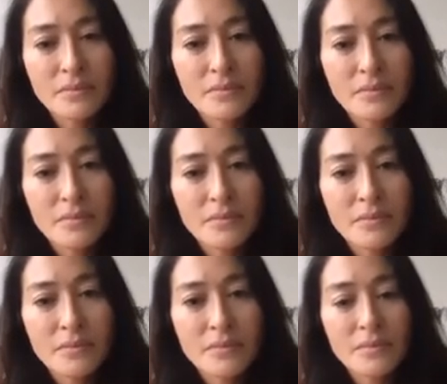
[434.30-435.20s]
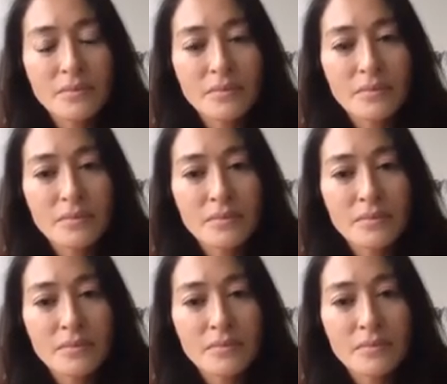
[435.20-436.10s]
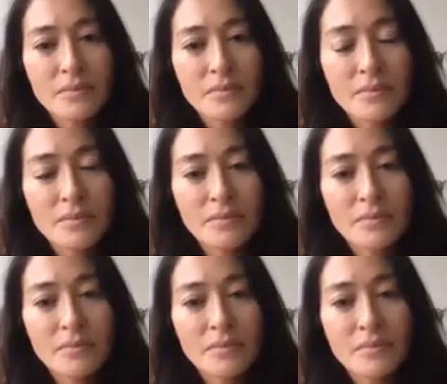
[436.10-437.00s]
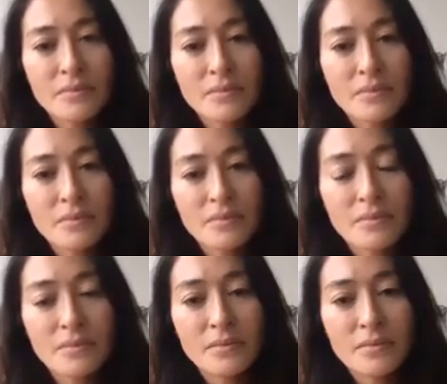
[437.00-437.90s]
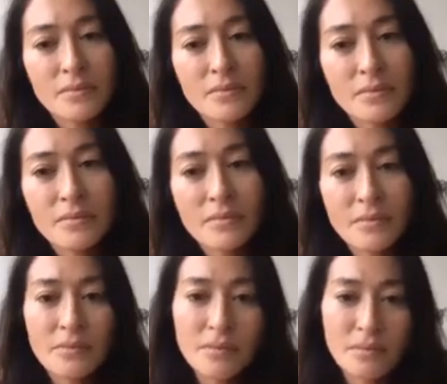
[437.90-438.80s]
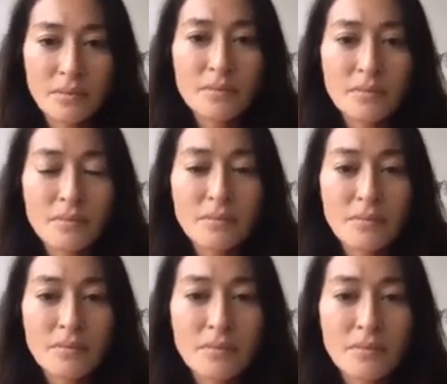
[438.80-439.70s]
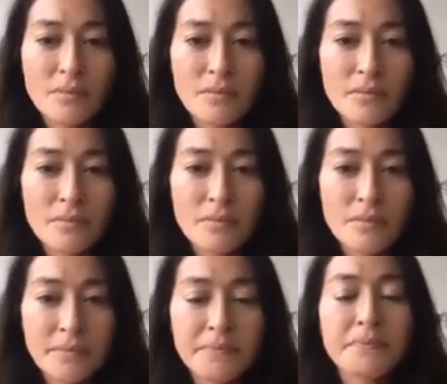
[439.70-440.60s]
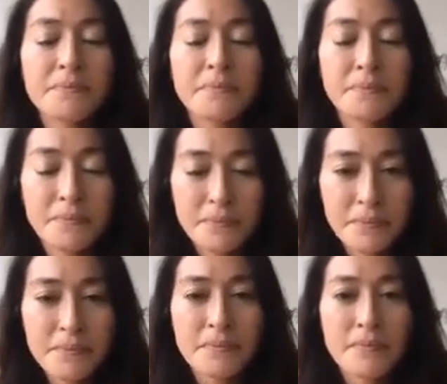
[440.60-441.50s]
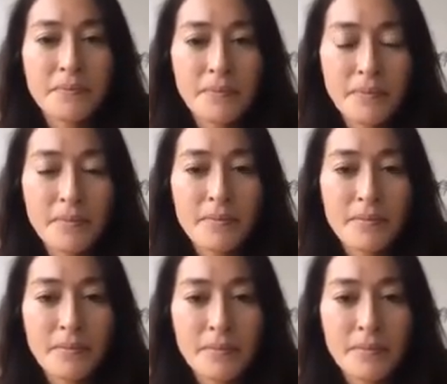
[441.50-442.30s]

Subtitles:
The person shown says nothing.